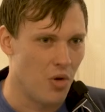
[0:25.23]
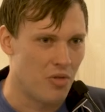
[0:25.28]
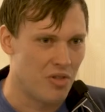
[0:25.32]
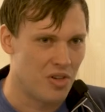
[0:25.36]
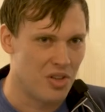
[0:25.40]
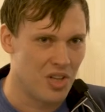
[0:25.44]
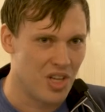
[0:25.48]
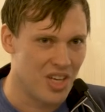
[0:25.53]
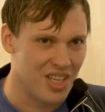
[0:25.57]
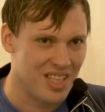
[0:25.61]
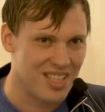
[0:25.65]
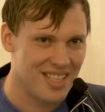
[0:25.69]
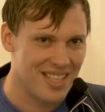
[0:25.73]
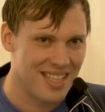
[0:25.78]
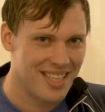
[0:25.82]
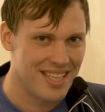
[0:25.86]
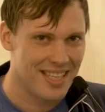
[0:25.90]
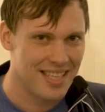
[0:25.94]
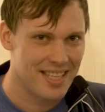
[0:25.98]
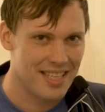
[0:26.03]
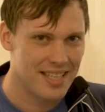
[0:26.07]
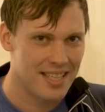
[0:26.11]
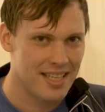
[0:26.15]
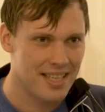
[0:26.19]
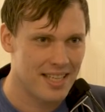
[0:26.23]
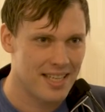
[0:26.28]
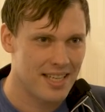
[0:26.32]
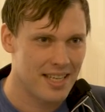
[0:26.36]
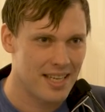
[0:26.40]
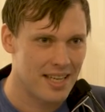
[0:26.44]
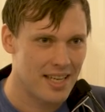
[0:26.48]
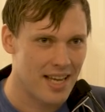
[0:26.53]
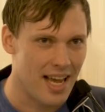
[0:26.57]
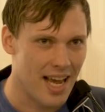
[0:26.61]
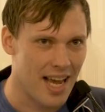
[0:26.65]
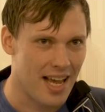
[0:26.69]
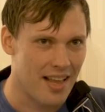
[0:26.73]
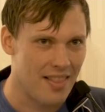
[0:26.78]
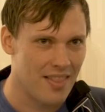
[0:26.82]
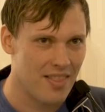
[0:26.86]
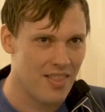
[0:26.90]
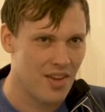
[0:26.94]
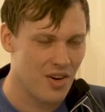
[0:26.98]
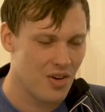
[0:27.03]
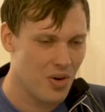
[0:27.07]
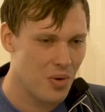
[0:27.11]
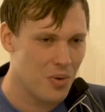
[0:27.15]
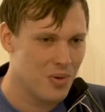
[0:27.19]
overlooked?
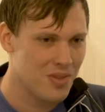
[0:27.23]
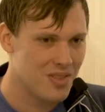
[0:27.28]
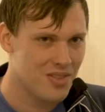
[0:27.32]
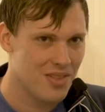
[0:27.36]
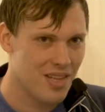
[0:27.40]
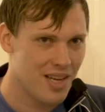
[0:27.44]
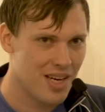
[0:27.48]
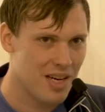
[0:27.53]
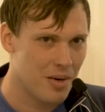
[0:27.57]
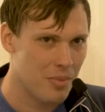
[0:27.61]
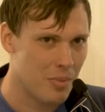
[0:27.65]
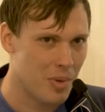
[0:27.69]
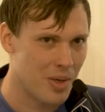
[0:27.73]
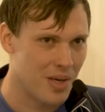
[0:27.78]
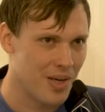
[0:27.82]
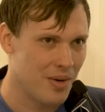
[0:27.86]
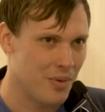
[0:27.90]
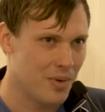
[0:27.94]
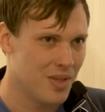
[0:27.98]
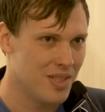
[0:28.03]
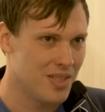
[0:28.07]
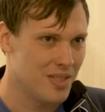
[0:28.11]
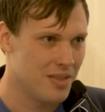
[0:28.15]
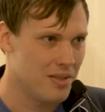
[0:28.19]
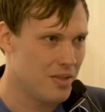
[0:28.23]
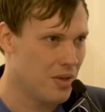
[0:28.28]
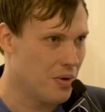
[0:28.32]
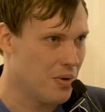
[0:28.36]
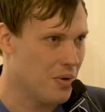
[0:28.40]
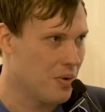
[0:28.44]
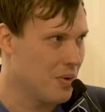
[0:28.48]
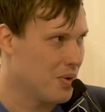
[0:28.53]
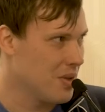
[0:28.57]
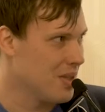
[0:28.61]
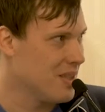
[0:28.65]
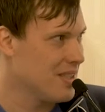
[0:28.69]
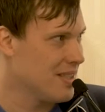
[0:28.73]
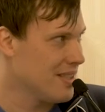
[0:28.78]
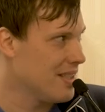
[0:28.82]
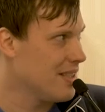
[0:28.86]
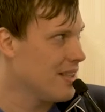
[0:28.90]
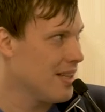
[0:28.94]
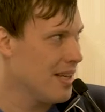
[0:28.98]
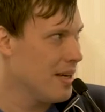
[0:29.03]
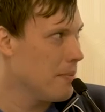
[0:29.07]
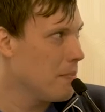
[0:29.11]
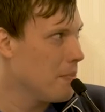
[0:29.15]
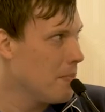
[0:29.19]
And they're always there, but we just don't listen
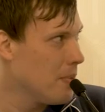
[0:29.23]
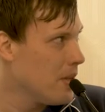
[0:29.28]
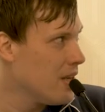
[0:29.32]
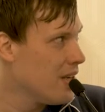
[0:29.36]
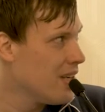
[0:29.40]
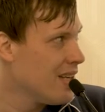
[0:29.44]
to them.